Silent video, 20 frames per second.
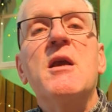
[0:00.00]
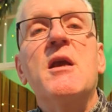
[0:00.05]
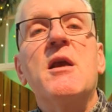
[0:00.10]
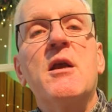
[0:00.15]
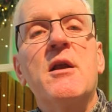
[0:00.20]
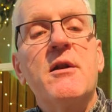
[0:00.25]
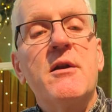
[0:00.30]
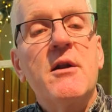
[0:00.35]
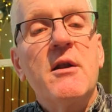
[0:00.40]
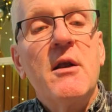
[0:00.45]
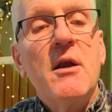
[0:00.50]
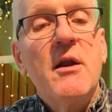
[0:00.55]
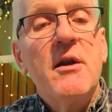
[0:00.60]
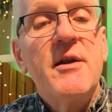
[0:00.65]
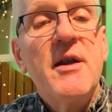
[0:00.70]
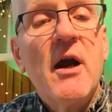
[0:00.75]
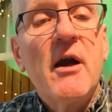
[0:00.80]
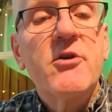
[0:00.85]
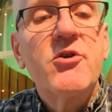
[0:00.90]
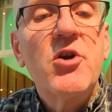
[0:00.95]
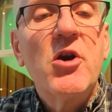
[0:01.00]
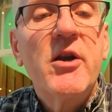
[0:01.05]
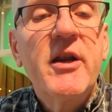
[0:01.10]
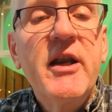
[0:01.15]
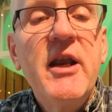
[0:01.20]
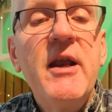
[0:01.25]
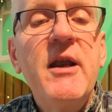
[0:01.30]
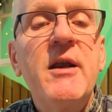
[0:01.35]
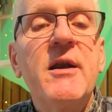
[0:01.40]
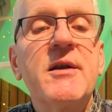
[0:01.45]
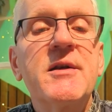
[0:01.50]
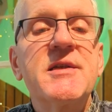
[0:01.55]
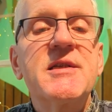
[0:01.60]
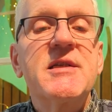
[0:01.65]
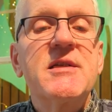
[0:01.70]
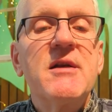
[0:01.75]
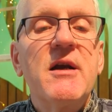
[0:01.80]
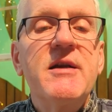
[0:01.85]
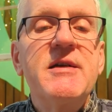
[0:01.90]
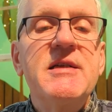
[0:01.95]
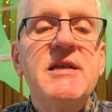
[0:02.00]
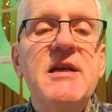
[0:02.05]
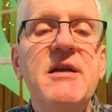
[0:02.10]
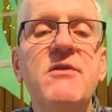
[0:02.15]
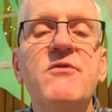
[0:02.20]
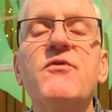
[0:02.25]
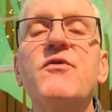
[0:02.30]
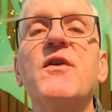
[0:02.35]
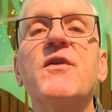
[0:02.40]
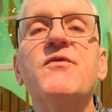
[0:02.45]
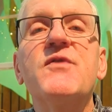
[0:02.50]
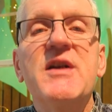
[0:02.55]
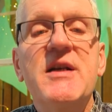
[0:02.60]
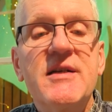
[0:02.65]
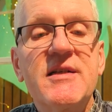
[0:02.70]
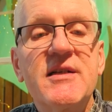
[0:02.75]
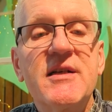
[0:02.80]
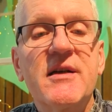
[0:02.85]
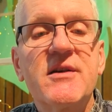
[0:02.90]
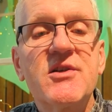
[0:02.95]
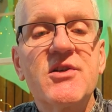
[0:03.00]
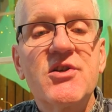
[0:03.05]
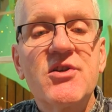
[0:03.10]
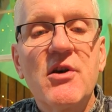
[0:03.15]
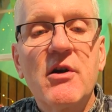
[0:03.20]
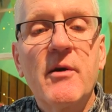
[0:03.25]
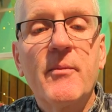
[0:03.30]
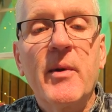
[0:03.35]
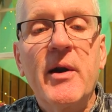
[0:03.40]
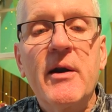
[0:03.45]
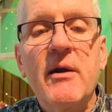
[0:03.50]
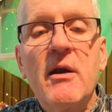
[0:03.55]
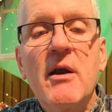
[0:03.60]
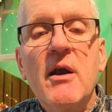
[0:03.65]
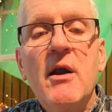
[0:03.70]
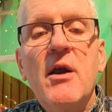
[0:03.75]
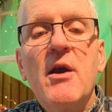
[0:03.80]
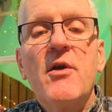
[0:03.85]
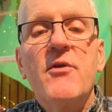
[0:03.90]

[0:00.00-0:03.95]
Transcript: In Dr. King's 1956 sermon,